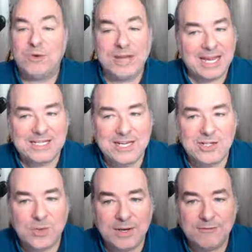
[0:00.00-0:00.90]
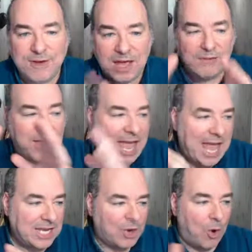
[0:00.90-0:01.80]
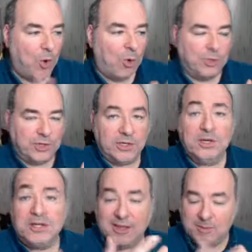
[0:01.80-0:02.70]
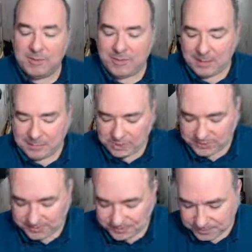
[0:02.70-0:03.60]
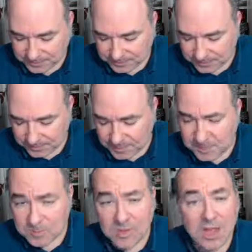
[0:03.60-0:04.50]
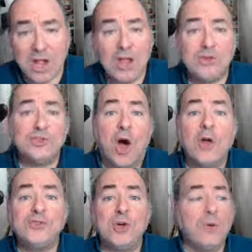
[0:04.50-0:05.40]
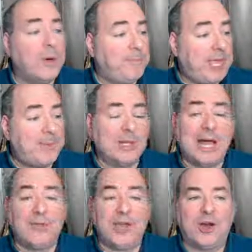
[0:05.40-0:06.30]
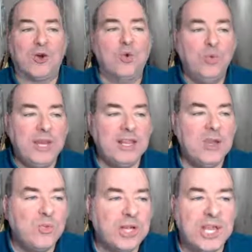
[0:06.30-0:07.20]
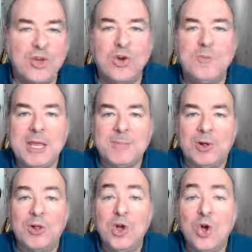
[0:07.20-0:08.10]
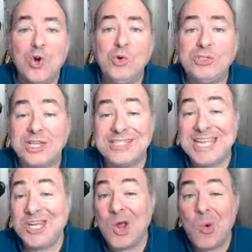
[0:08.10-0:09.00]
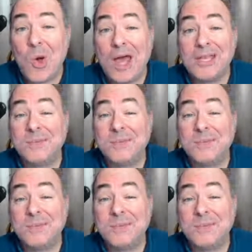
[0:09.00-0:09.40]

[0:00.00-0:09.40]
1925 and older that have been published. There's also people out there, really, really good people, who just say, you know what?